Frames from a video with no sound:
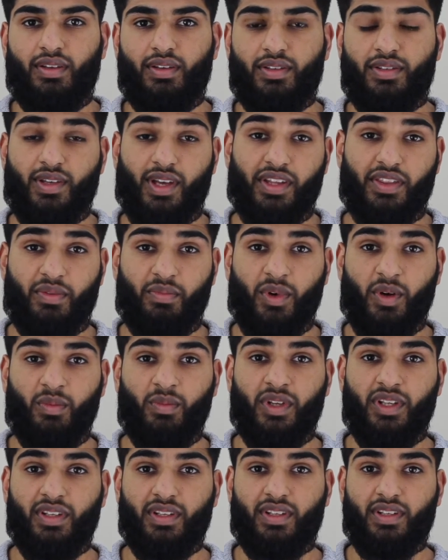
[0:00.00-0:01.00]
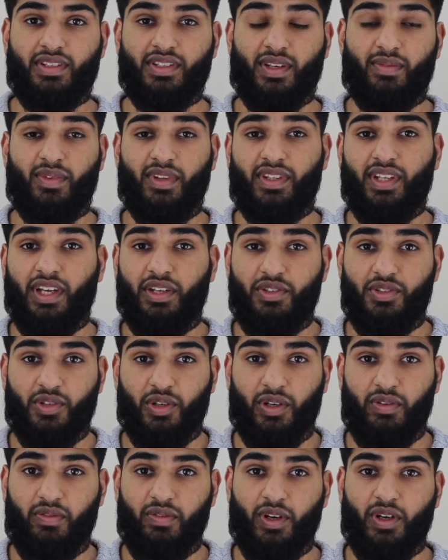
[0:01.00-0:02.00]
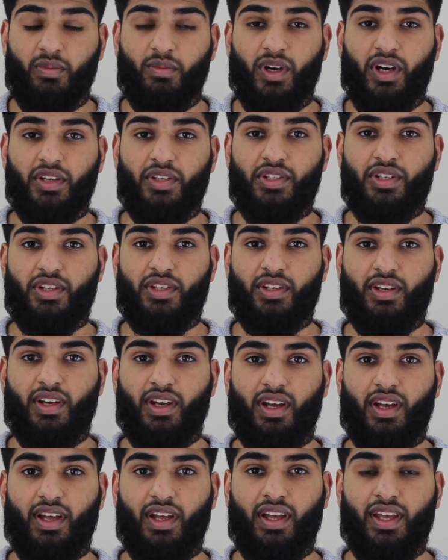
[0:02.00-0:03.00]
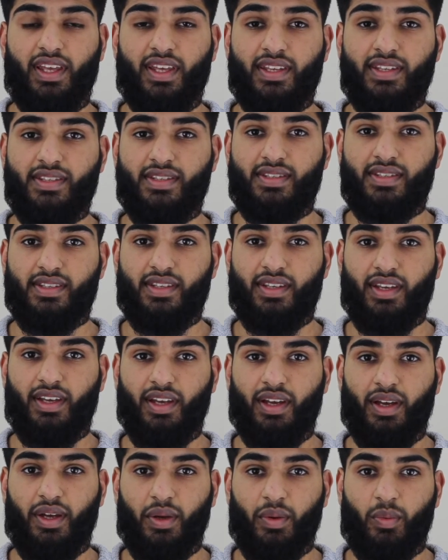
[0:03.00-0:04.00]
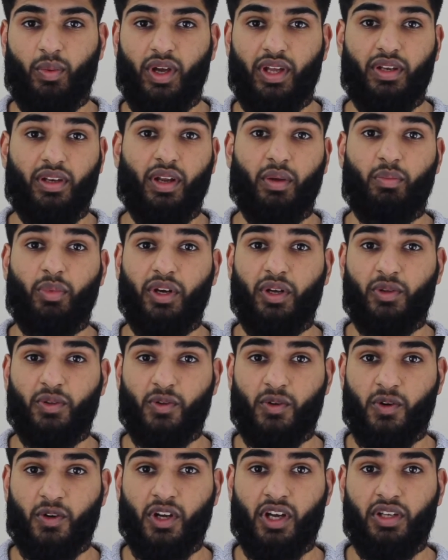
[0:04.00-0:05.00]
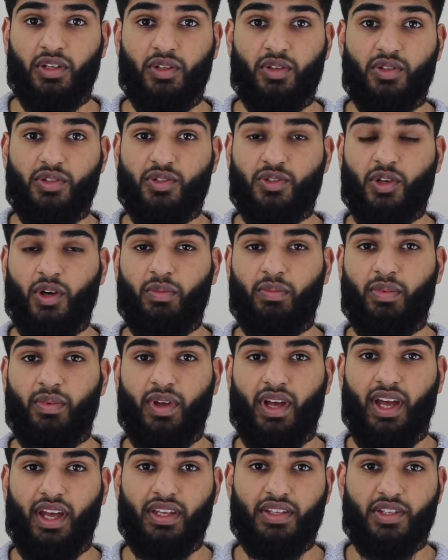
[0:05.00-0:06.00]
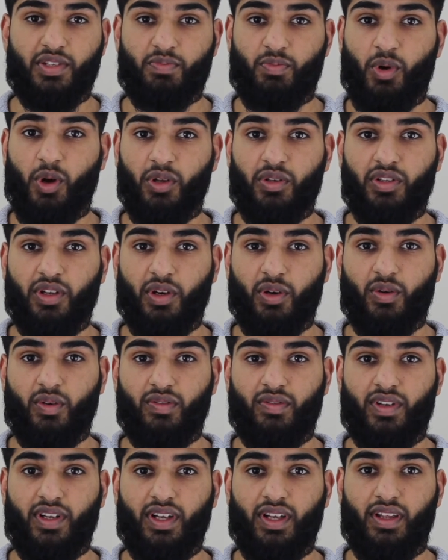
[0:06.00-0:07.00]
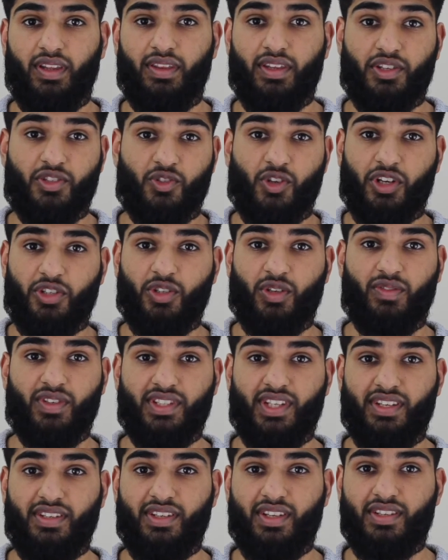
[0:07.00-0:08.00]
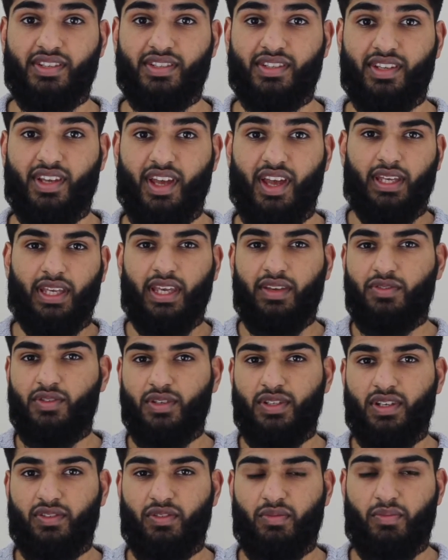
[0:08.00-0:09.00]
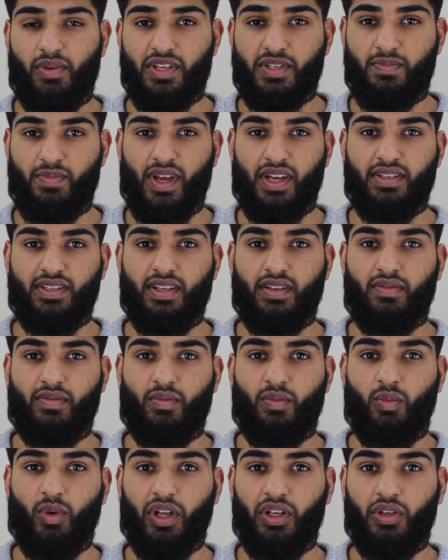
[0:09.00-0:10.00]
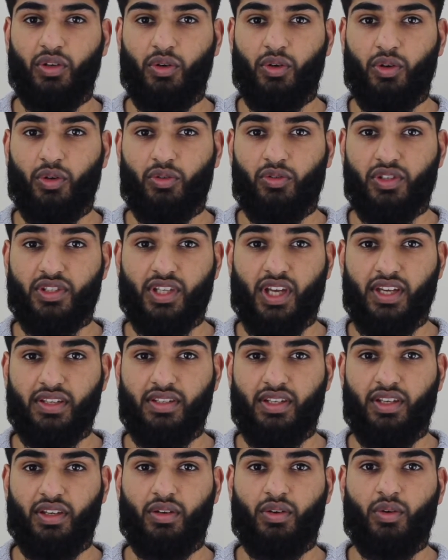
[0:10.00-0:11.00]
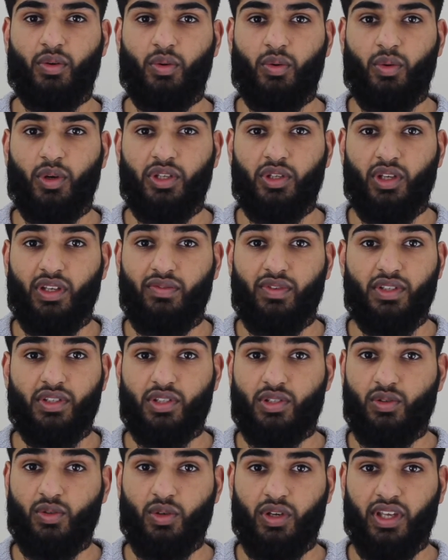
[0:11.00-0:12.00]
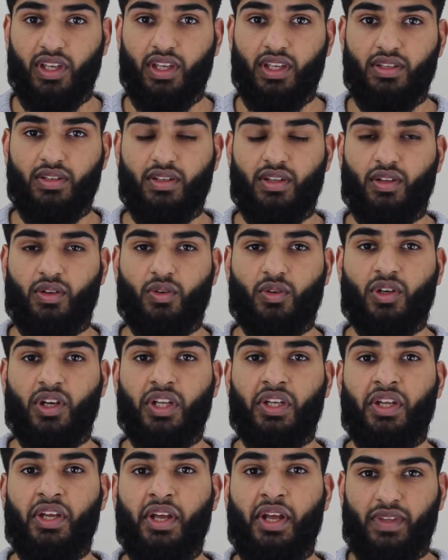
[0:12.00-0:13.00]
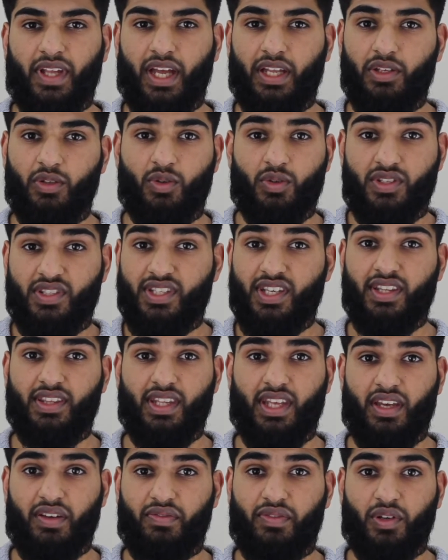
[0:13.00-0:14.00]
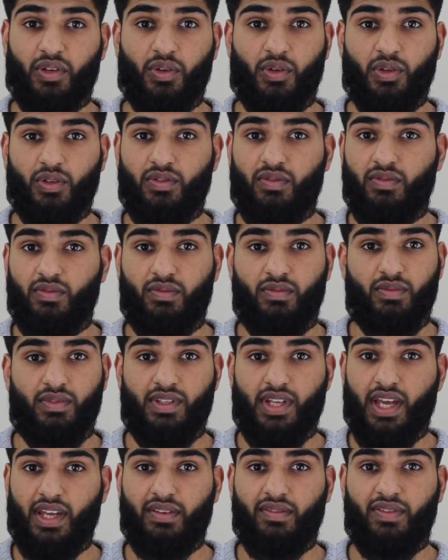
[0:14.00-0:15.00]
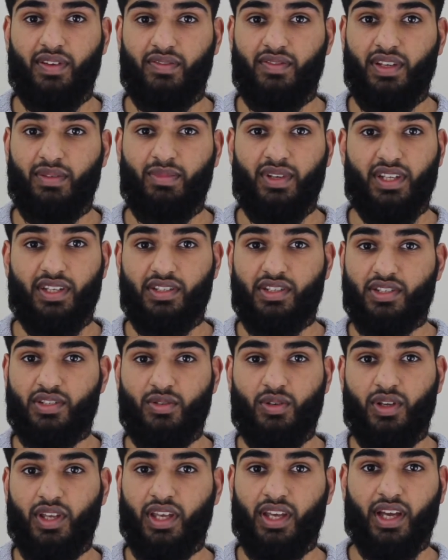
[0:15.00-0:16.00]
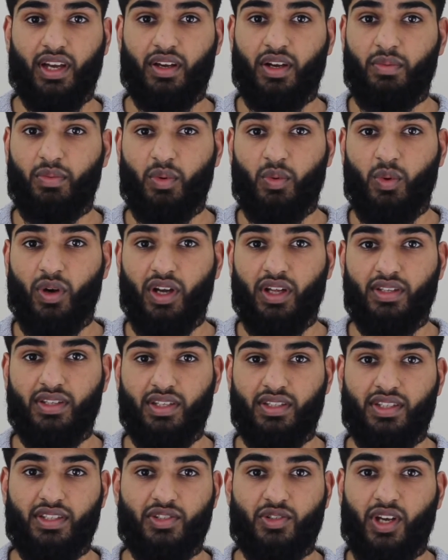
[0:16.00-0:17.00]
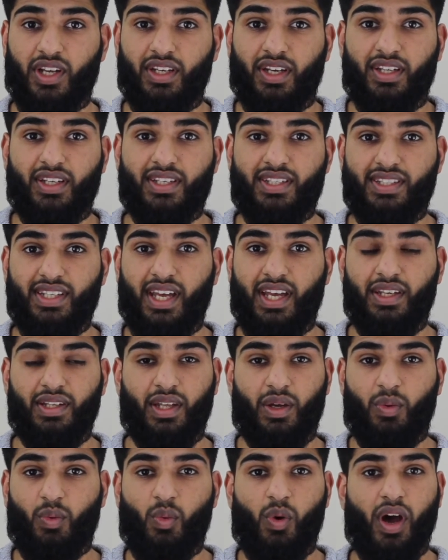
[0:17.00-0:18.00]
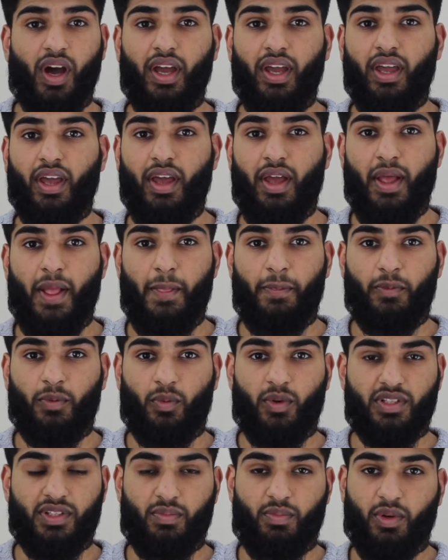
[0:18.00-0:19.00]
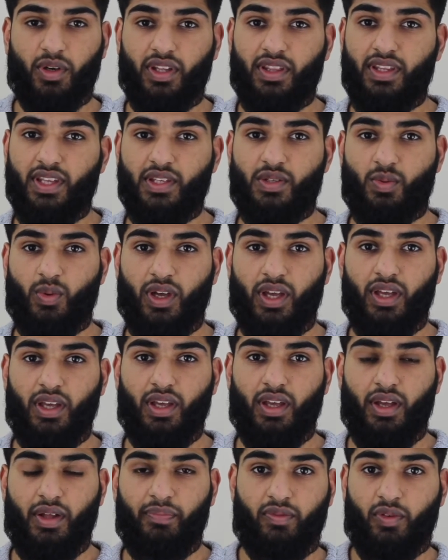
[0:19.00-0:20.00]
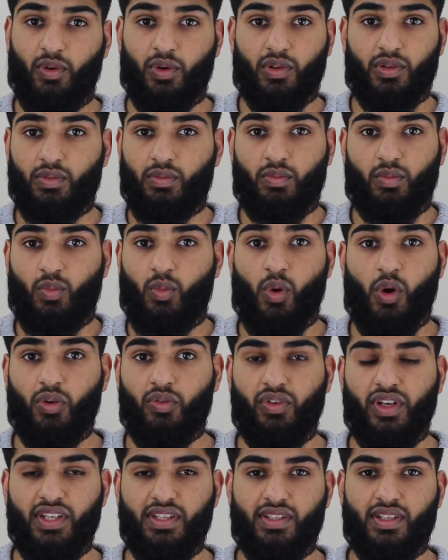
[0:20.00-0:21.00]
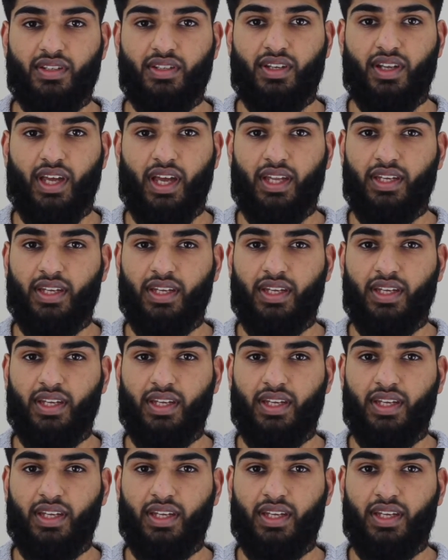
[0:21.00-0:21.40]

So at the moment, something that I enjoy very much is when I'm praying the Quran, you'd stop and just ponder over the structure of a sentence. It gives you a different perspective when you're reciting or when you're even just looking into the Quran. And you could sit there for a good 10-15 minutes just looking at a couple words and just trying to understand that why was it put in this way, for what reason.